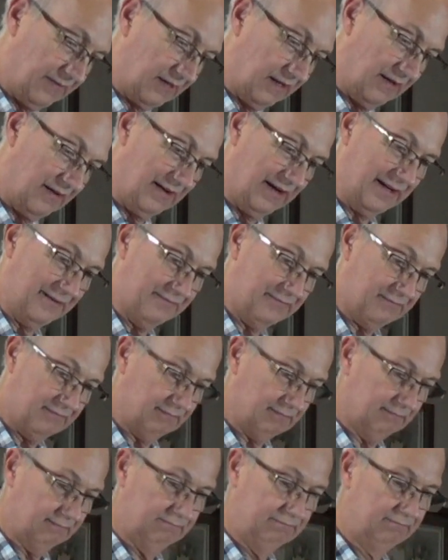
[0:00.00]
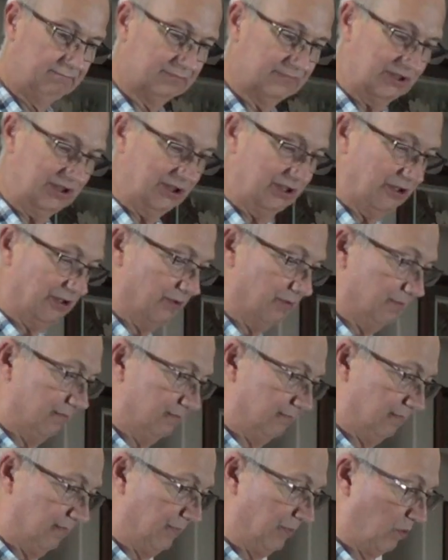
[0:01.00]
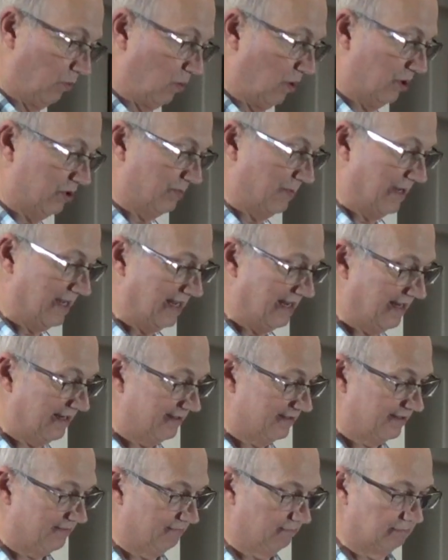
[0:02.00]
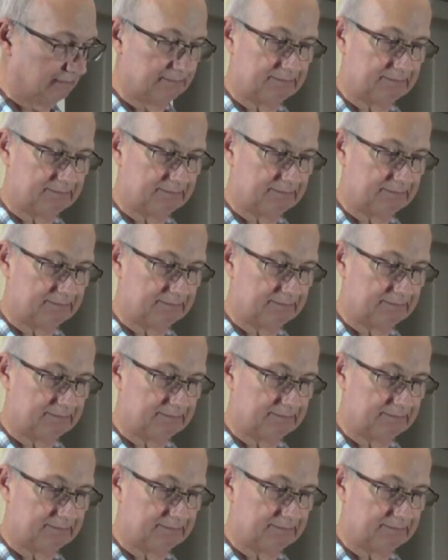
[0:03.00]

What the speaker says: Alright, so I'm going to wash my hands.